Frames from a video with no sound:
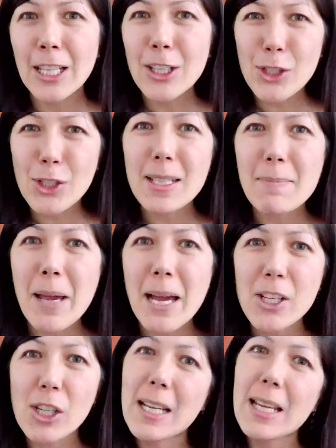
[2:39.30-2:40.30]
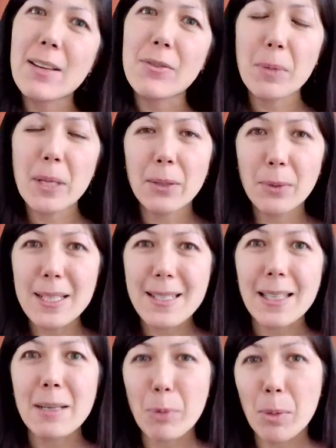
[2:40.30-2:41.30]
Just imagine if being
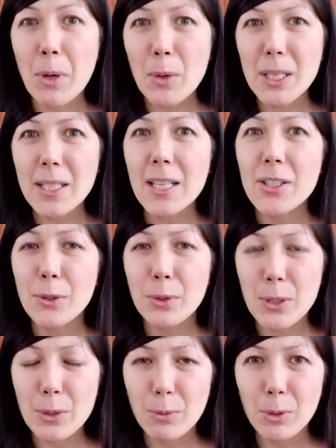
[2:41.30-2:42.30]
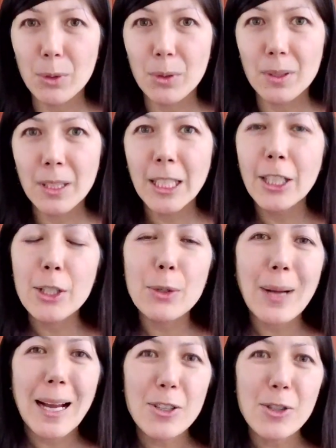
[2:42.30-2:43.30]
recently promoted into a new role,
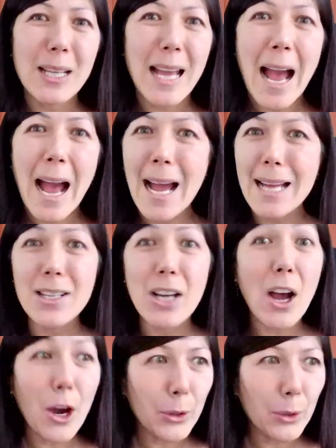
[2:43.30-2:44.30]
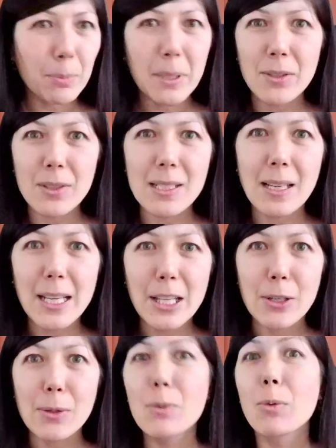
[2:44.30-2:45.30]
you actually had other peers like
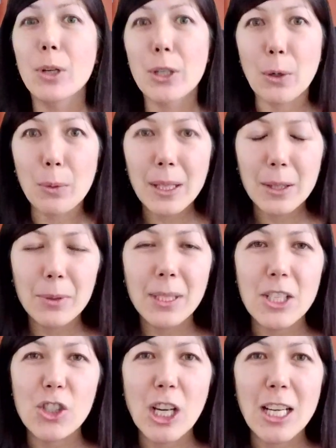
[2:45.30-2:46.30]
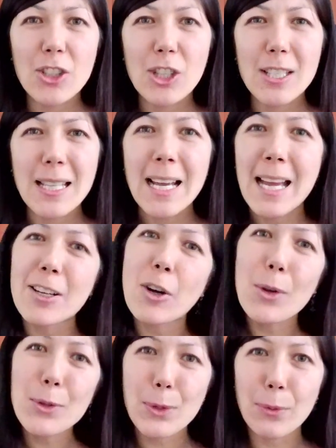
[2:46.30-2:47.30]
you who were going through these changes and
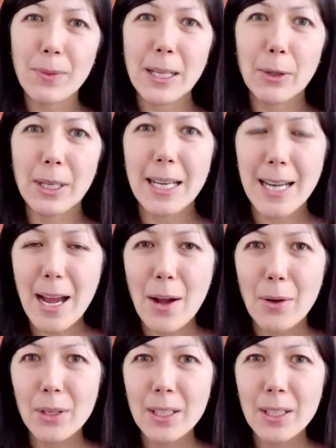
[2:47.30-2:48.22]
also figuring it out.